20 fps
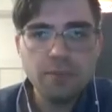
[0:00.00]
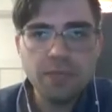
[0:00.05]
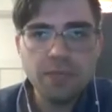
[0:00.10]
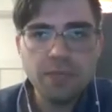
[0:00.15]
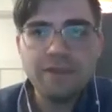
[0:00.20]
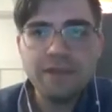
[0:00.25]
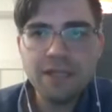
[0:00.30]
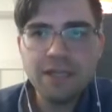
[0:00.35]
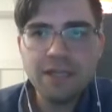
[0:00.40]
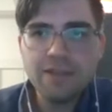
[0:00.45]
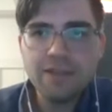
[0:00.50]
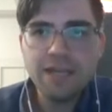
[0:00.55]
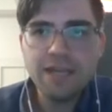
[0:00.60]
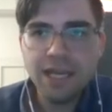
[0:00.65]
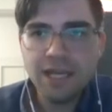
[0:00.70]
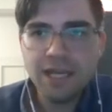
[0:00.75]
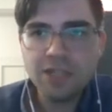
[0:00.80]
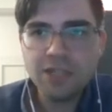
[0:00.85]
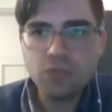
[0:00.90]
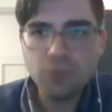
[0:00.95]
but at the end of the
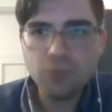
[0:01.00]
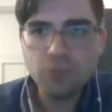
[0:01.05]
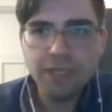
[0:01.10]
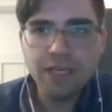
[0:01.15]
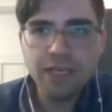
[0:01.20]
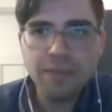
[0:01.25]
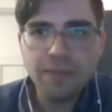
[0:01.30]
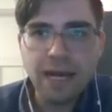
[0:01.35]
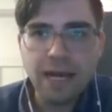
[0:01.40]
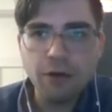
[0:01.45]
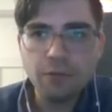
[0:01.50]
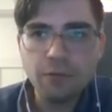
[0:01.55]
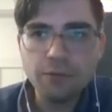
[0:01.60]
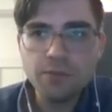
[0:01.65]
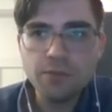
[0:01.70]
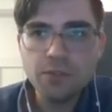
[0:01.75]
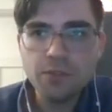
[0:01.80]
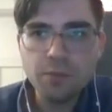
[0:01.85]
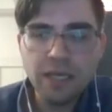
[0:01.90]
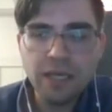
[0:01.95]
day it's really about
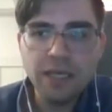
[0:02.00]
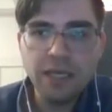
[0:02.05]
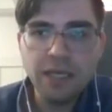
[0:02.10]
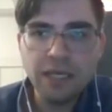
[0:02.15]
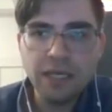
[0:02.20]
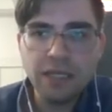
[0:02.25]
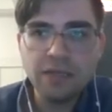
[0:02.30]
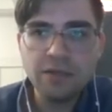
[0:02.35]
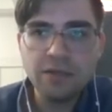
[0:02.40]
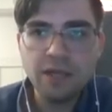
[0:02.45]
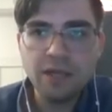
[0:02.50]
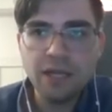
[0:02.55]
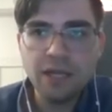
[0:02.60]
spending and,